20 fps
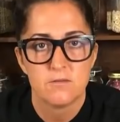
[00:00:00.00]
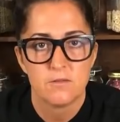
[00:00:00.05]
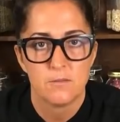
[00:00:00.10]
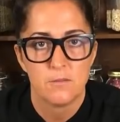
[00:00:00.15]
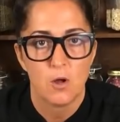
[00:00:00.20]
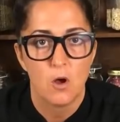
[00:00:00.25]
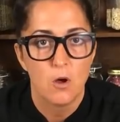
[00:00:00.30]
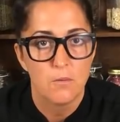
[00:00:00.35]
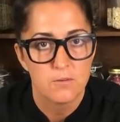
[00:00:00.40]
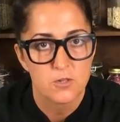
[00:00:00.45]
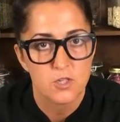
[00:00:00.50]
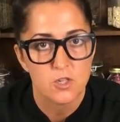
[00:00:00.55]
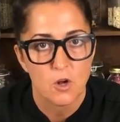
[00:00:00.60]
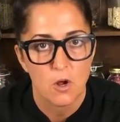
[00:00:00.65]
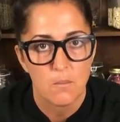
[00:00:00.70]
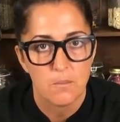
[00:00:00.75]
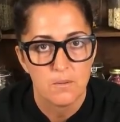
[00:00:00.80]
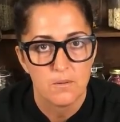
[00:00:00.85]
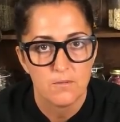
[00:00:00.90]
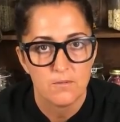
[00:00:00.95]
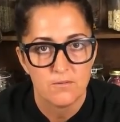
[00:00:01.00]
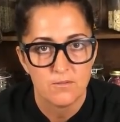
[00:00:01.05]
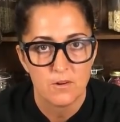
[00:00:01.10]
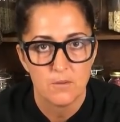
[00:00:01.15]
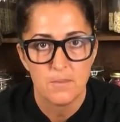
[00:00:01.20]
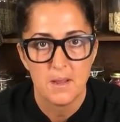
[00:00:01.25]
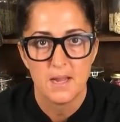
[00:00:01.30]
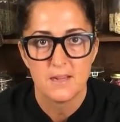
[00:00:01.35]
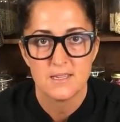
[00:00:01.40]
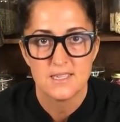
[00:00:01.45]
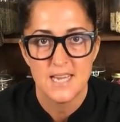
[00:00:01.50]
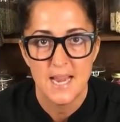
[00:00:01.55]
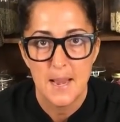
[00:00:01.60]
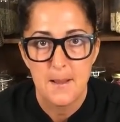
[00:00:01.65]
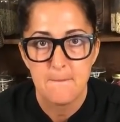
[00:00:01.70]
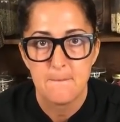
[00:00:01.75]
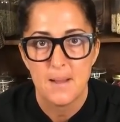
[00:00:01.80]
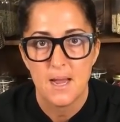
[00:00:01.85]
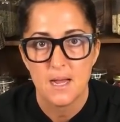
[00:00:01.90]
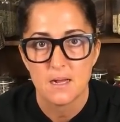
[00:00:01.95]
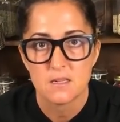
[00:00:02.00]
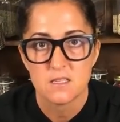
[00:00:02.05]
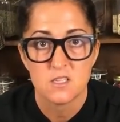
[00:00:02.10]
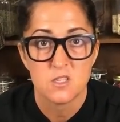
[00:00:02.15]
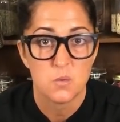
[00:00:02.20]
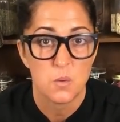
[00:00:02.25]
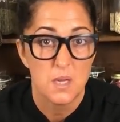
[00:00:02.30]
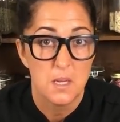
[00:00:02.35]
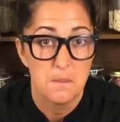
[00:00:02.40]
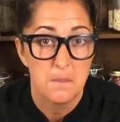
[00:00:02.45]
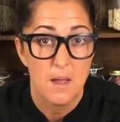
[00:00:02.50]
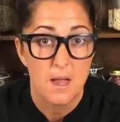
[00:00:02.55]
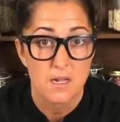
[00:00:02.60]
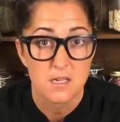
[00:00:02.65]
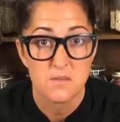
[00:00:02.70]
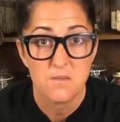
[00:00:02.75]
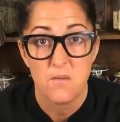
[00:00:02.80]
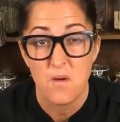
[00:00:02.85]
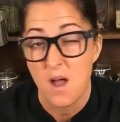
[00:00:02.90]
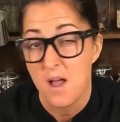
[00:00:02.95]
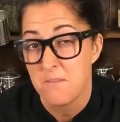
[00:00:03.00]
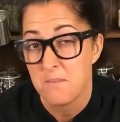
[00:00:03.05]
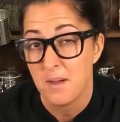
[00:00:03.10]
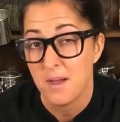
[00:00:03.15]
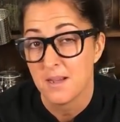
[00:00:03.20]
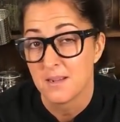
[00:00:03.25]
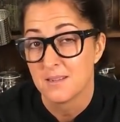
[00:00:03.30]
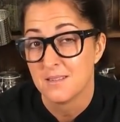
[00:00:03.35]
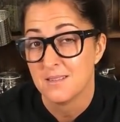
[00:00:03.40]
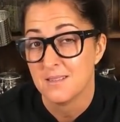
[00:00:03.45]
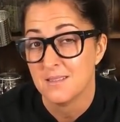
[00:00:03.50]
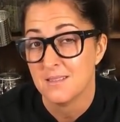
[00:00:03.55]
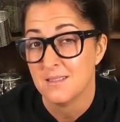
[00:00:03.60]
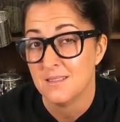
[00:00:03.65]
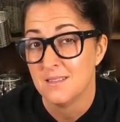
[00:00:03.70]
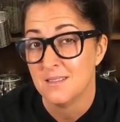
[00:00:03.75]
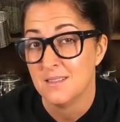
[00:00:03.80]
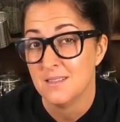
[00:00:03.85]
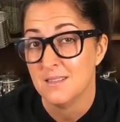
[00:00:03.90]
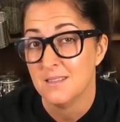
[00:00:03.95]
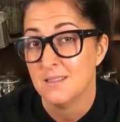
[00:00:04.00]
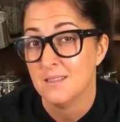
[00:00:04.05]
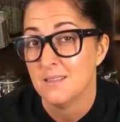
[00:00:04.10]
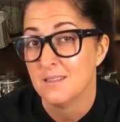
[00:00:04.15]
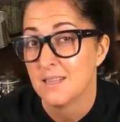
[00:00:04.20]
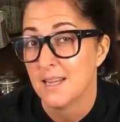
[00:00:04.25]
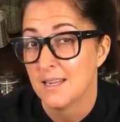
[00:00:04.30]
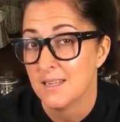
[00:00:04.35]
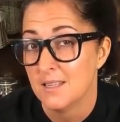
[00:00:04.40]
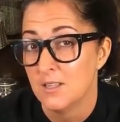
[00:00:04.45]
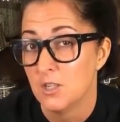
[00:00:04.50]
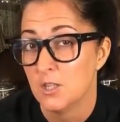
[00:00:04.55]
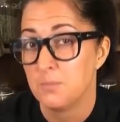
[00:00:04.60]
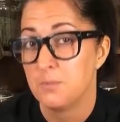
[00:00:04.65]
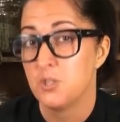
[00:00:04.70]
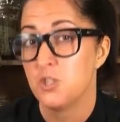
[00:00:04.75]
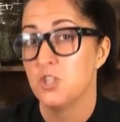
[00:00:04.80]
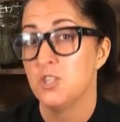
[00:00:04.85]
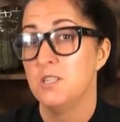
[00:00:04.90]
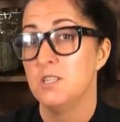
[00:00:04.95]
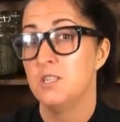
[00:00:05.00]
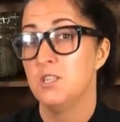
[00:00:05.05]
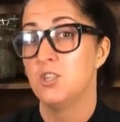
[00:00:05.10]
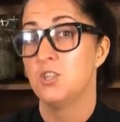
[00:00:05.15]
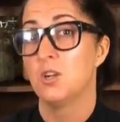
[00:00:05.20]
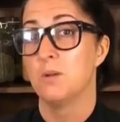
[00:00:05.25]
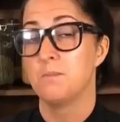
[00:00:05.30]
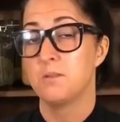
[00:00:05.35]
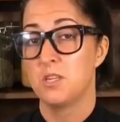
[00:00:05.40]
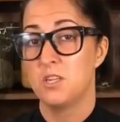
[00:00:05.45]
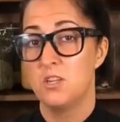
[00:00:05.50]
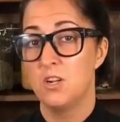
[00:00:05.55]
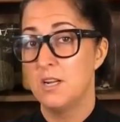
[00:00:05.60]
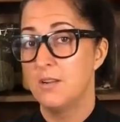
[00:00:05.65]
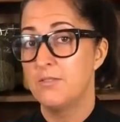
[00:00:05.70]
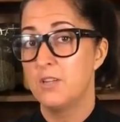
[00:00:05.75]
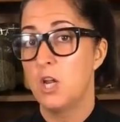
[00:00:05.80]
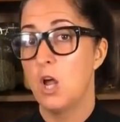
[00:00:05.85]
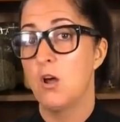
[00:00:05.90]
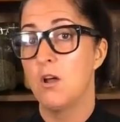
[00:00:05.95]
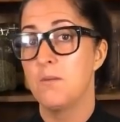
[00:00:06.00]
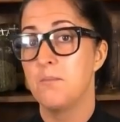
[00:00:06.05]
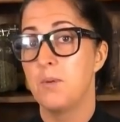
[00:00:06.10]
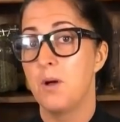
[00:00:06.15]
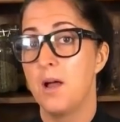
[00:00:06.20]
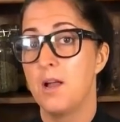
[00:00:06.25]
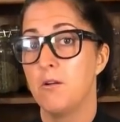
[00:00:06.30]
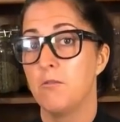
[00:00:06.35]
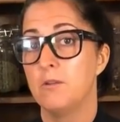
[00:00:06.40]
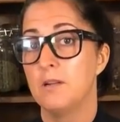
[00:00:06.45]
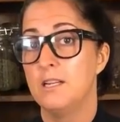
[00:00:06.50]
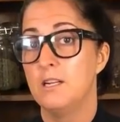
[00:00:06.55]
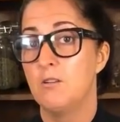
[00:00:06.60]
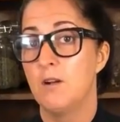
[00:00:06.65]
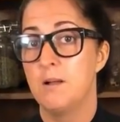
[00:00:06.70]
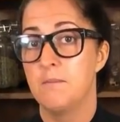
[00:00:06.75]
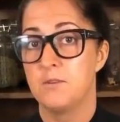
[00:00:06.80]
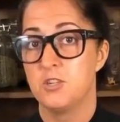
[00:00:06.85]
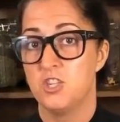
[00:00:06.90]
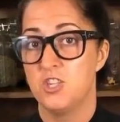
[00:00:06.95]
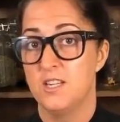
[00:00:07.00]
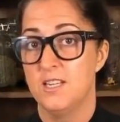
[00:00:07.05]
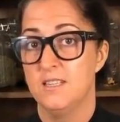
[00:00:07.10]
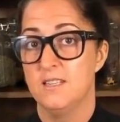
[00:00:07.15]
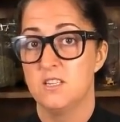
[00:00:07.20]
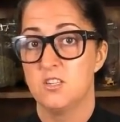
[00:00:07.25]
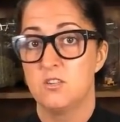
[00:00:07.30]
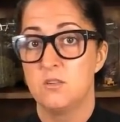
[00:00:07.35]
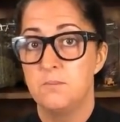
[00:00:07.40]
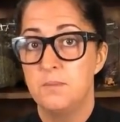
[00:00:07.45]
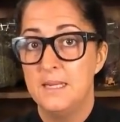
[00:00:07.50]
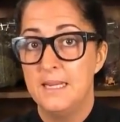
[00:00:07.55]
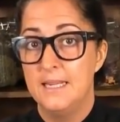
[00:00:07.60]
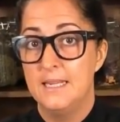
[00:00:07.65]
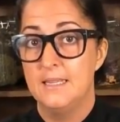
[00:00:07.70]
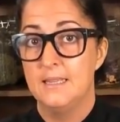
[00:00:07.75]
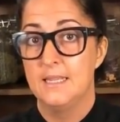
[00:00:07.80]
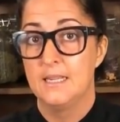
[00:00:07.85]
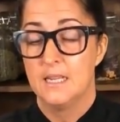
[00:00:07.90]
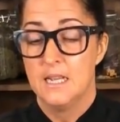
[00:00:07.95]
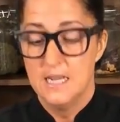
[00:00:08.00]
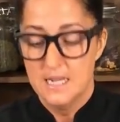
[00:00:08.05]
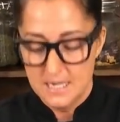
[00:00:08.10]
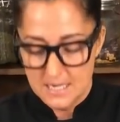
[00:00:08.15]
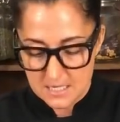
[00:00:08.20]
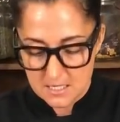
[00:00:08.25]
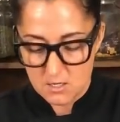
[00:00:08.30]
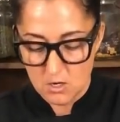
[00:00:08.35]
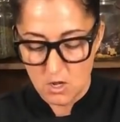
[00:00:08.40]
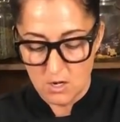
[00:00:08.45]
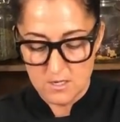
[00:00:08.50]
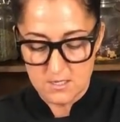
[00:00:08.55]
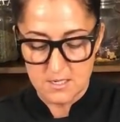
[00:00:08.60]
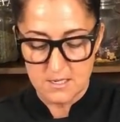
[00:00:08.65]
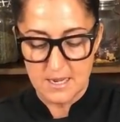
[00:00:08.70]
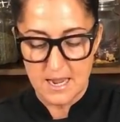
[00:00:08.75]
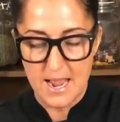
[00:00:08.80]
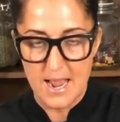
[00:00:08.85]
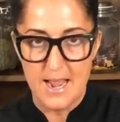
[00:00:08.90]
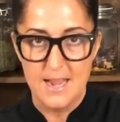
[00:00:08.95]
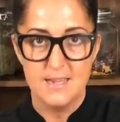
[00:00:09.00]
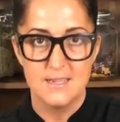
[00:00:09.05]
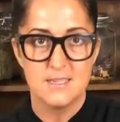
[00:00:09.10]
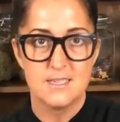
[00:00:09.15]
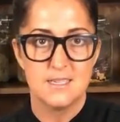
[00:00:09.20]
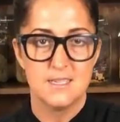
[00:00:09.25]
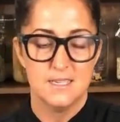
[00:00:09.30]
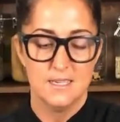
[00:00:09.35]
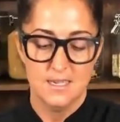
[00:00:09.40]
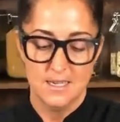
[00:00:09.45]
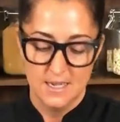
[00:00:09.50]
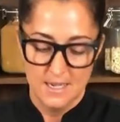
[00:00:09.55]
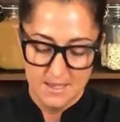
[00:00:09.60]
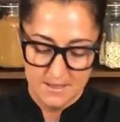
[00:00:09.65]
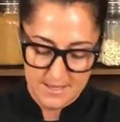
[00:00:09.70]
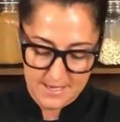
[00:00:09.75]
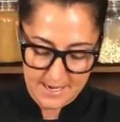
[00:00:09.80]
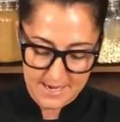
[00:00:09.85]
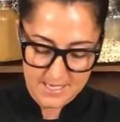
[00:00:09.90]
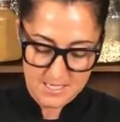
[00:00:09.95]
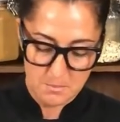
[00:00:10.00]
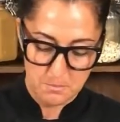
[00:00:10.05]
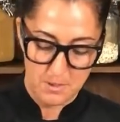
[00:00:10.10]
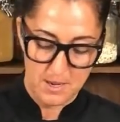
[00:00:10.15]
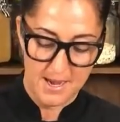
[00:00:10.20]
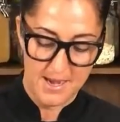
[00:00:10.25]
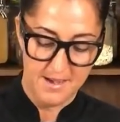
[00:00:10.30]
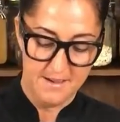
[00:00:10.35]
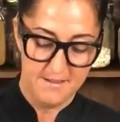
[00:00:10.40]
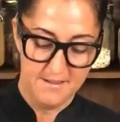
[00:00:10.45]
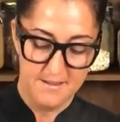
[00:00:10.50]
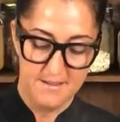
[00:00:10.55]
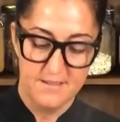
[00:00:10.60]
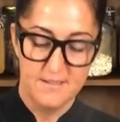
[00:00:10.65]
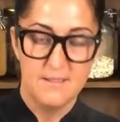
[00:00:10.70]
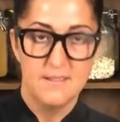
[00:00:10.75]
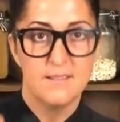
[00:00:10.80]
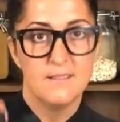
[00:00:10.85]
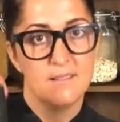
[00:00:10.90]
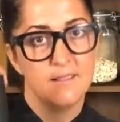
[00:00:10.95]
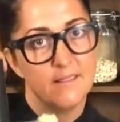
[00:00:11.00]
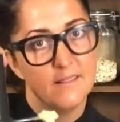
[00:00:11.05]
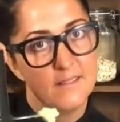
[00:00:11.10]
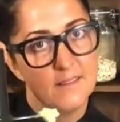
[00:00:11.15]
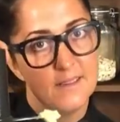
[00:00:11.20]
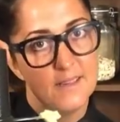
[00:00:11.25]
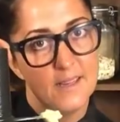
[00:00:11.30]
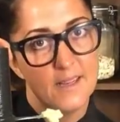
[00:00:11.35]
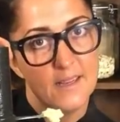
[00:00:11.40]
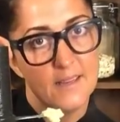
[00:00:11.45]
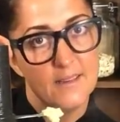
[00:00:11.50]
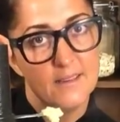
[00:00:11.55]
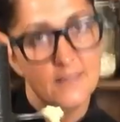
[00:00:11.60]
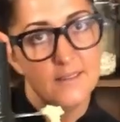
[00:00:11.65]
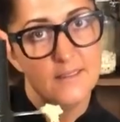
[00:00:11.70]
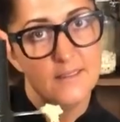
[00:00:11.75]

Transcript: from an op shop for about $10, $20, $5. Get it? An opportunity shop. So you don't have to go out and buy a really great machine. This could be anything, as long as it has the S blade. Yeah?